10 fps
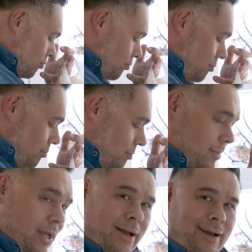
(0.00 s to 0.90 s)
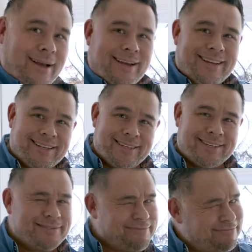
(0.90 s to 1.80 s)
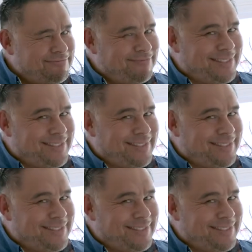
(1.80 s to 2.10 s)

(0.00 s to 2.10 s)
takeaway treats. You know the